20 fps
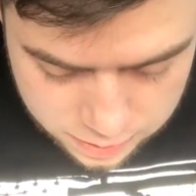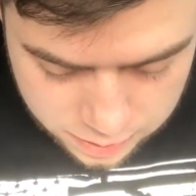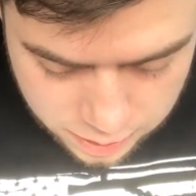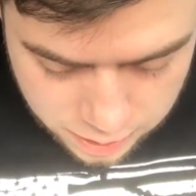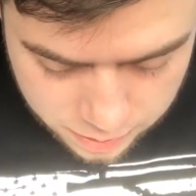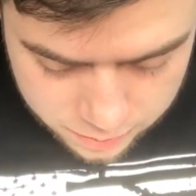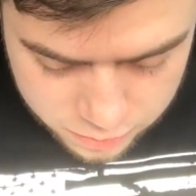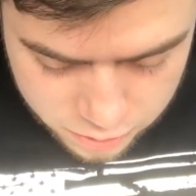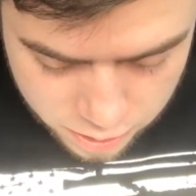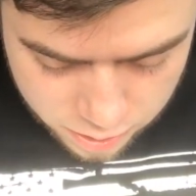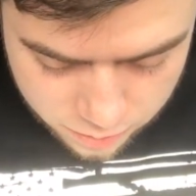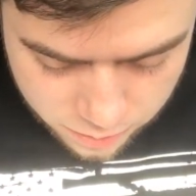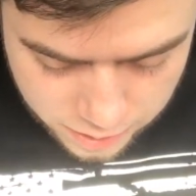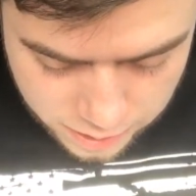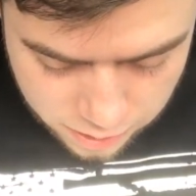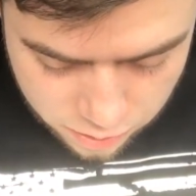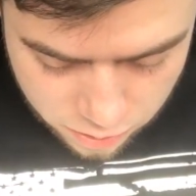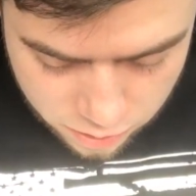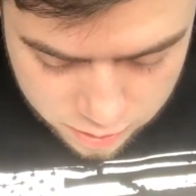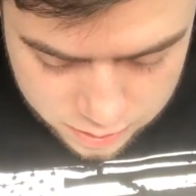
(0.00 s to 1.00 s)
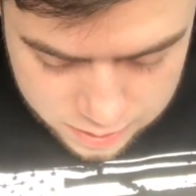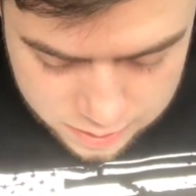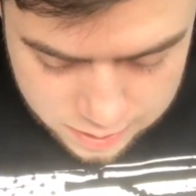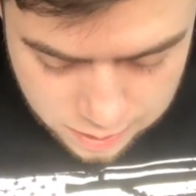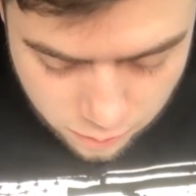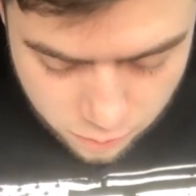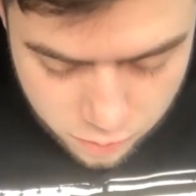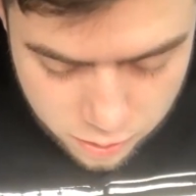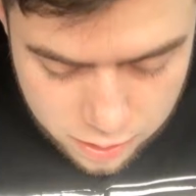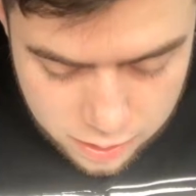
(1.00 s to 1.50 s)
you know, I'm just gonna make it look
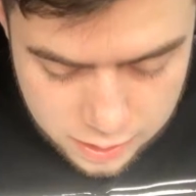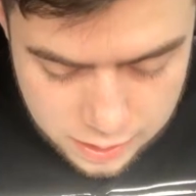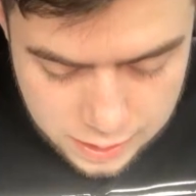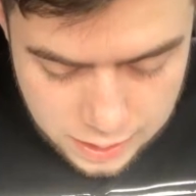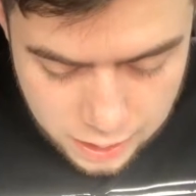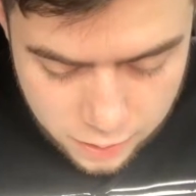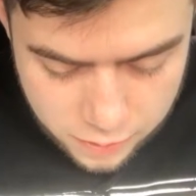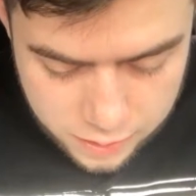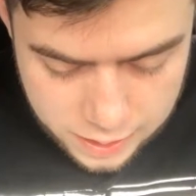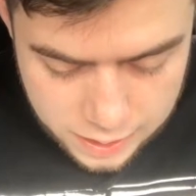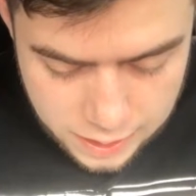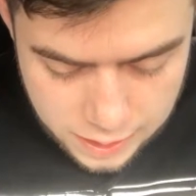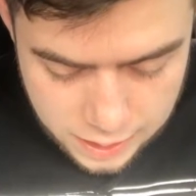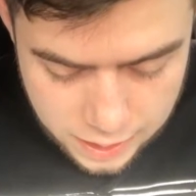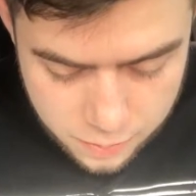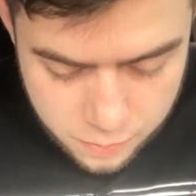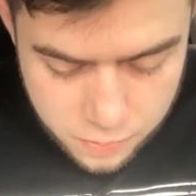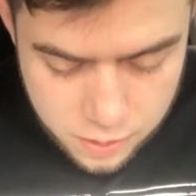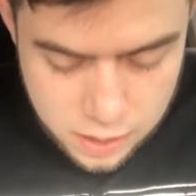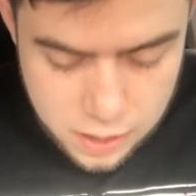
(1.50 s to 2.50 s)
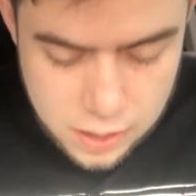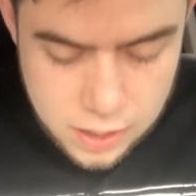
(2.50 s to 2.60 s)
somewhat like how it came.